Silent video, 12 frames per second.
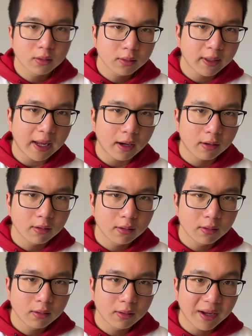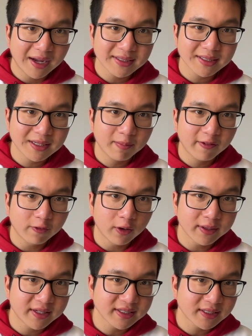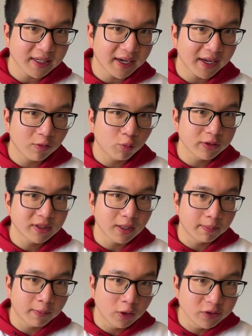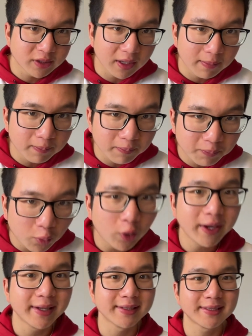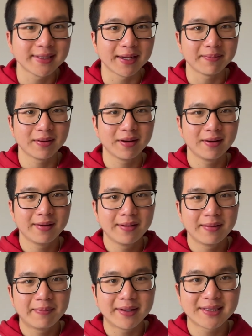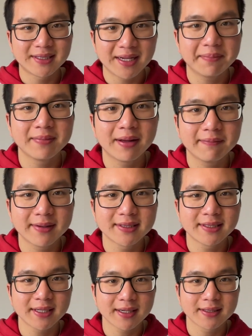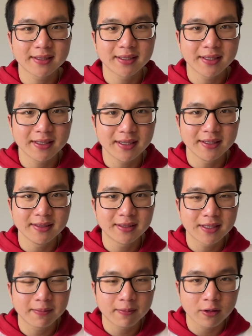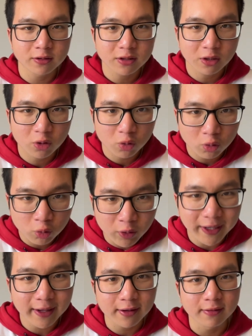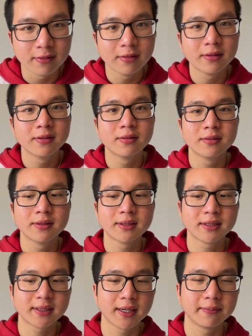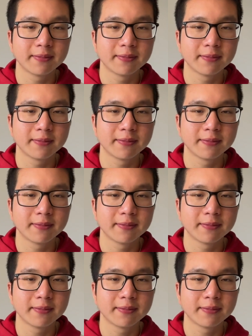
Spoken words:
Now, as I said before, deciding was the most important step, but step number 6 is the most critical step.